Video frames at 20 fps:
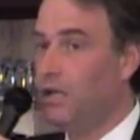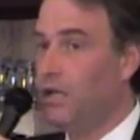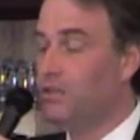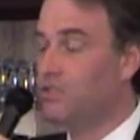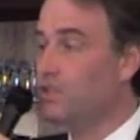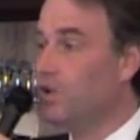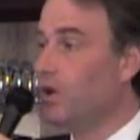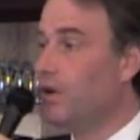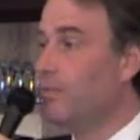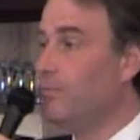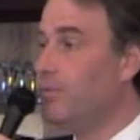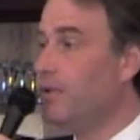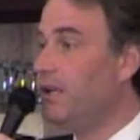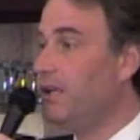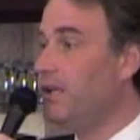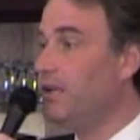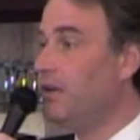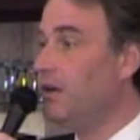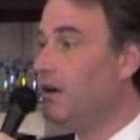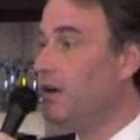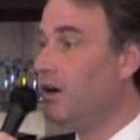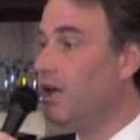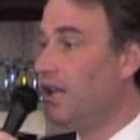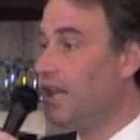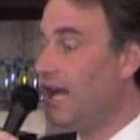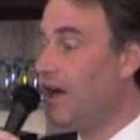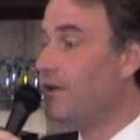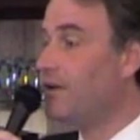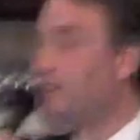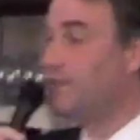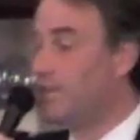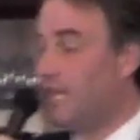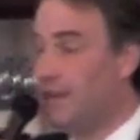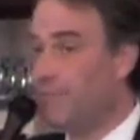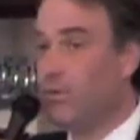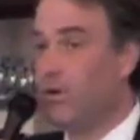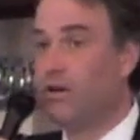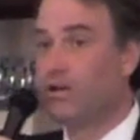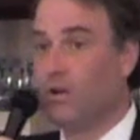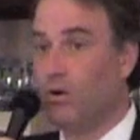is going to be allowing it to
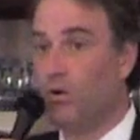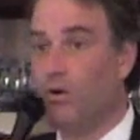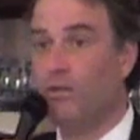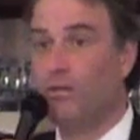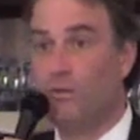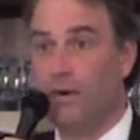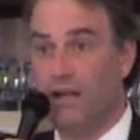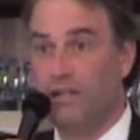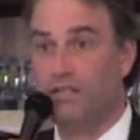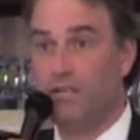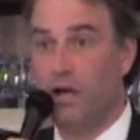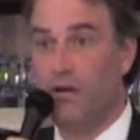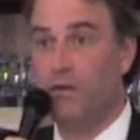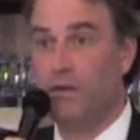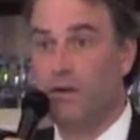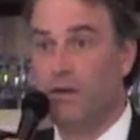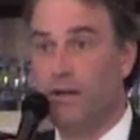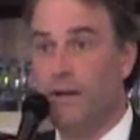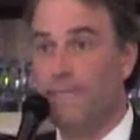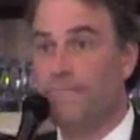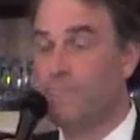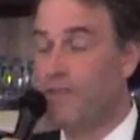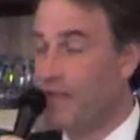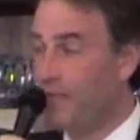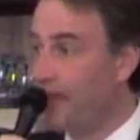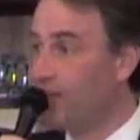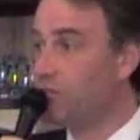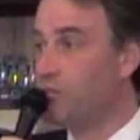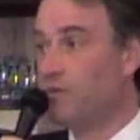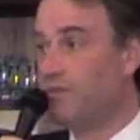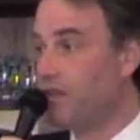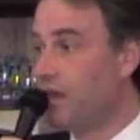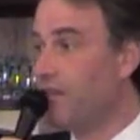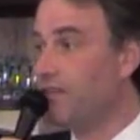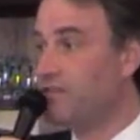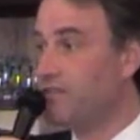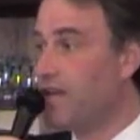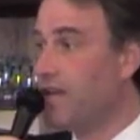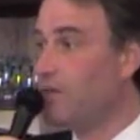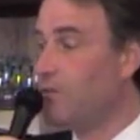keep on going the way it's going. And that's what the
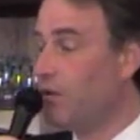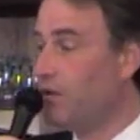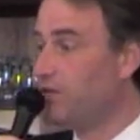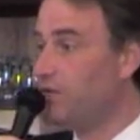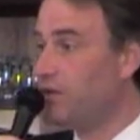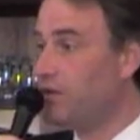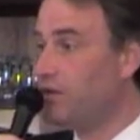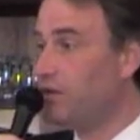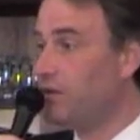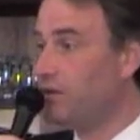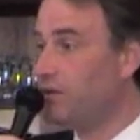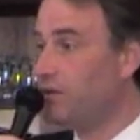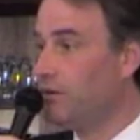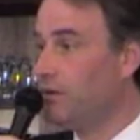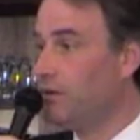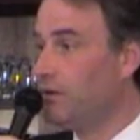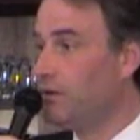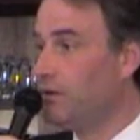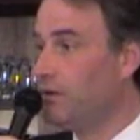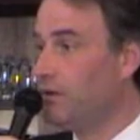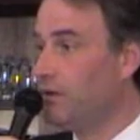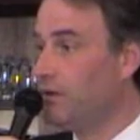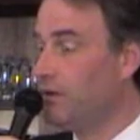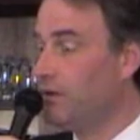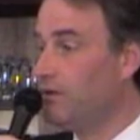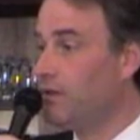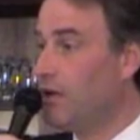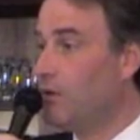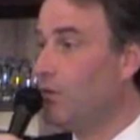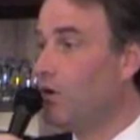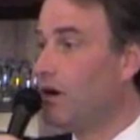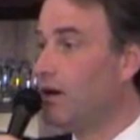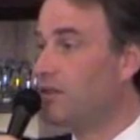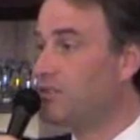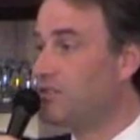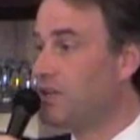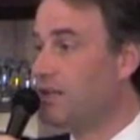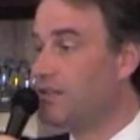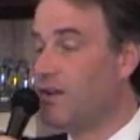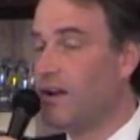other side wants to do. They want
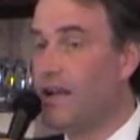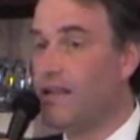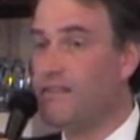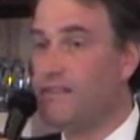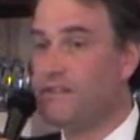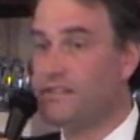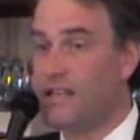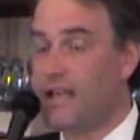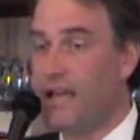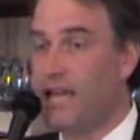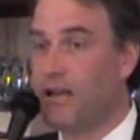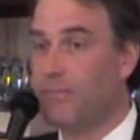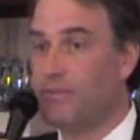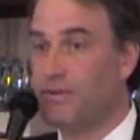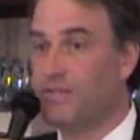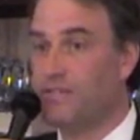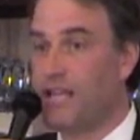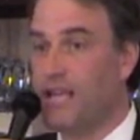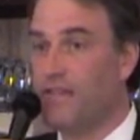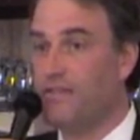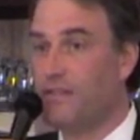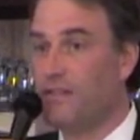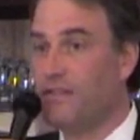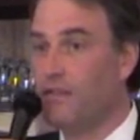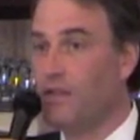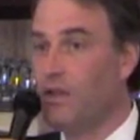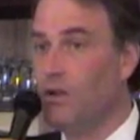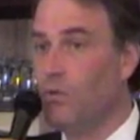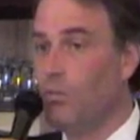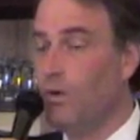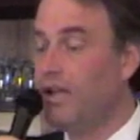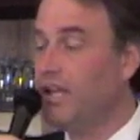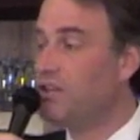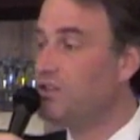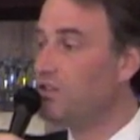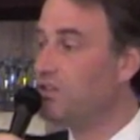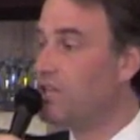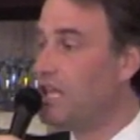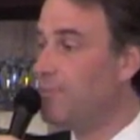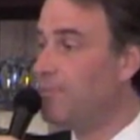to stick their head in the sand and pretend that we
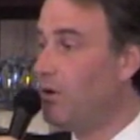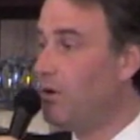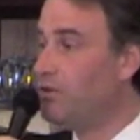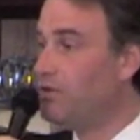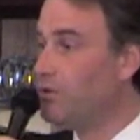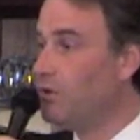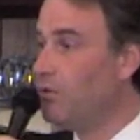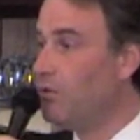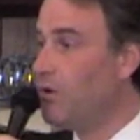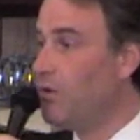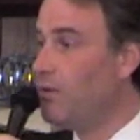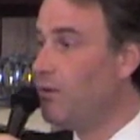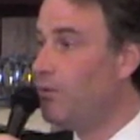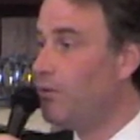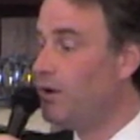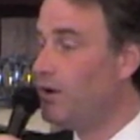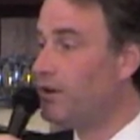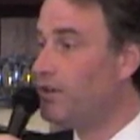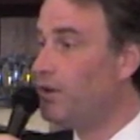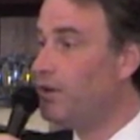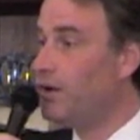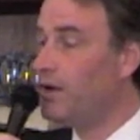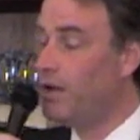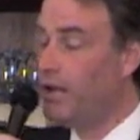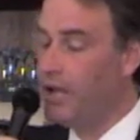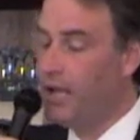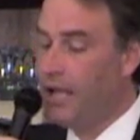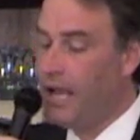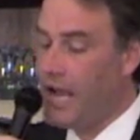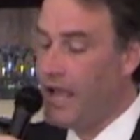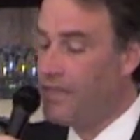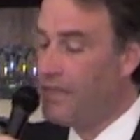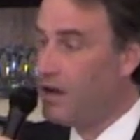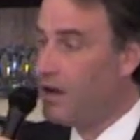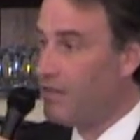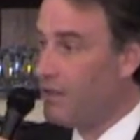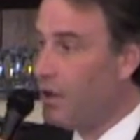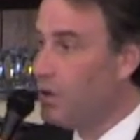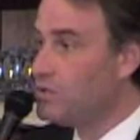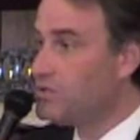can just keep on doing what we want to do. And
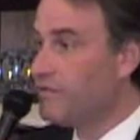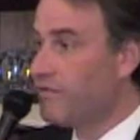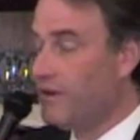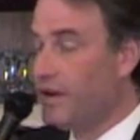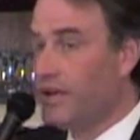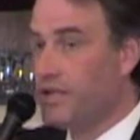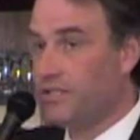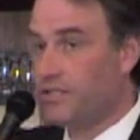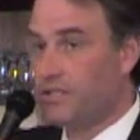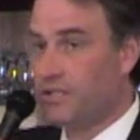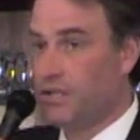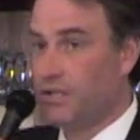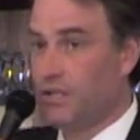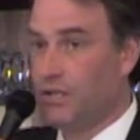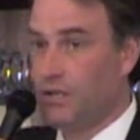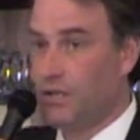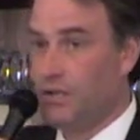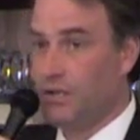there are those of us